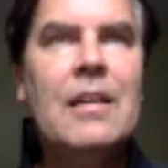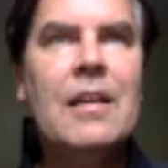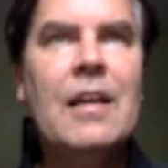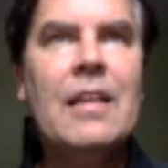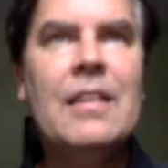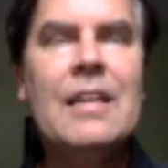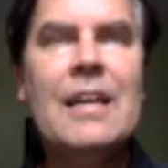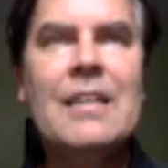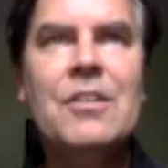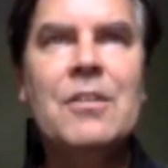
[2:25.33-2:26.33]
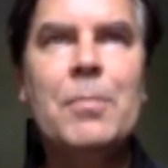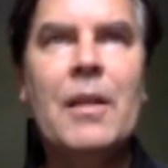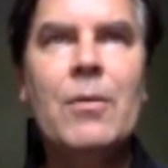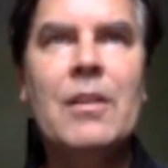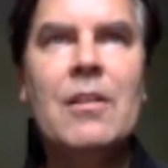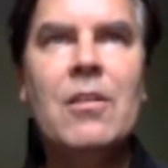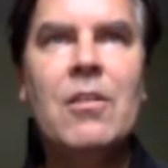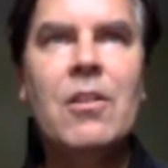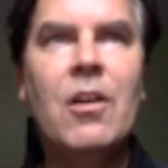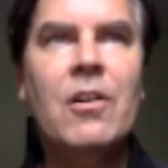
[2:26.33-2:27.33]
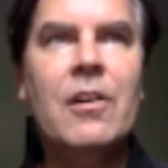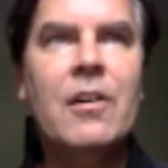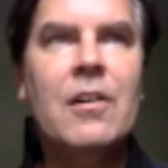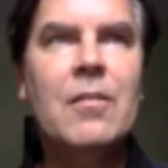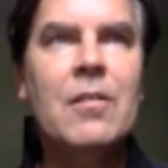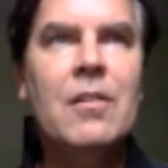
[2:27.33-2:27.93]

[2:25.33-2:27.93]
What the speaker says: I think I can just play with it a little longer.